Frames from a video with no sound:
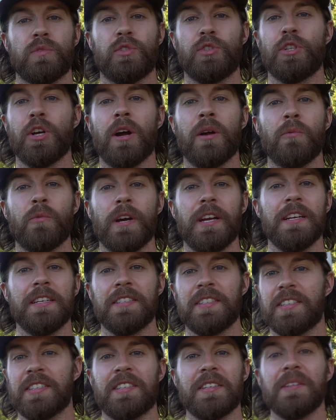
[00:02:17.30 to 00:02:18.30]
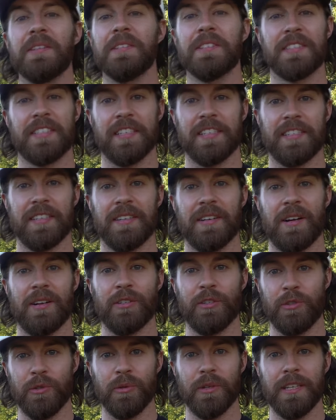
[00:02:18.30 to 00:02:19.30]
John Wayne still insisted
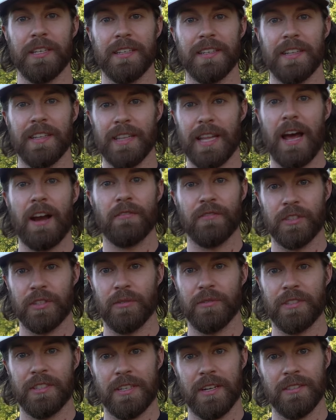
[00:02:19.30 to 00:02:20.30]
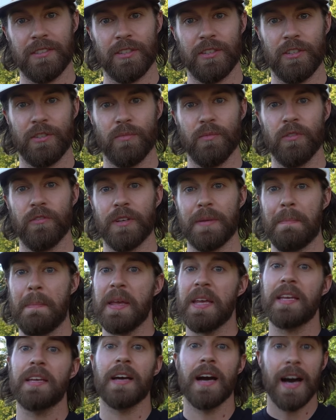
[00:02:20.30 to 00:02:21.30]
on doing a lot of his own stunts in this movie
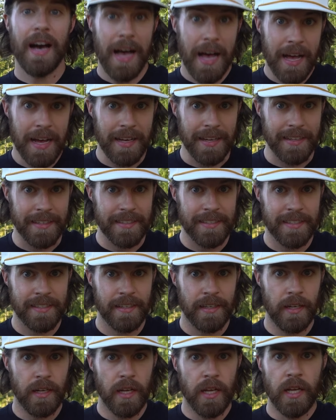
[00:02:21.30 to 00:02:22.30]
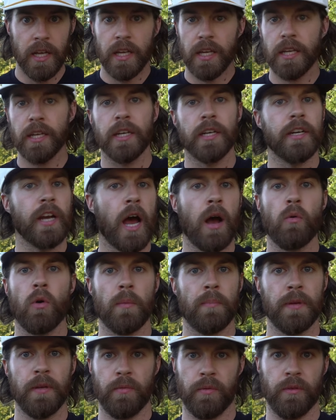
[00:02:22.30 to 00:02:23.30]
because he did not
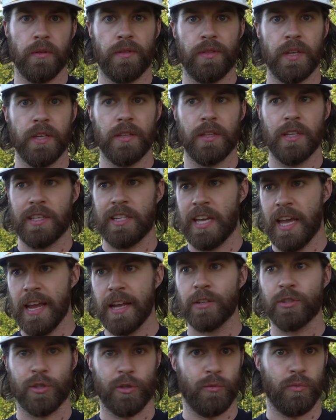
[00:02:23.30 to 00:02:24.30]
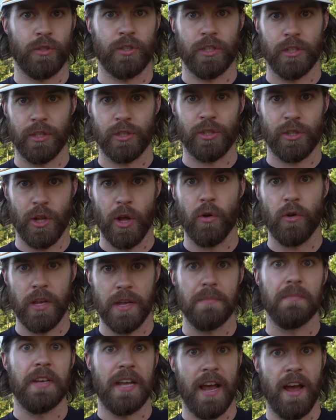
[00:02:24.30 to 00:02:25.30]
want people to think that cancer was going to slow
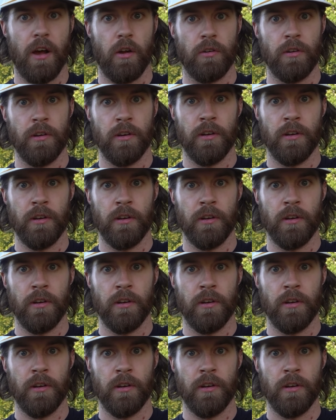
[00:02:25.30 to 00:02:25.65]
him down.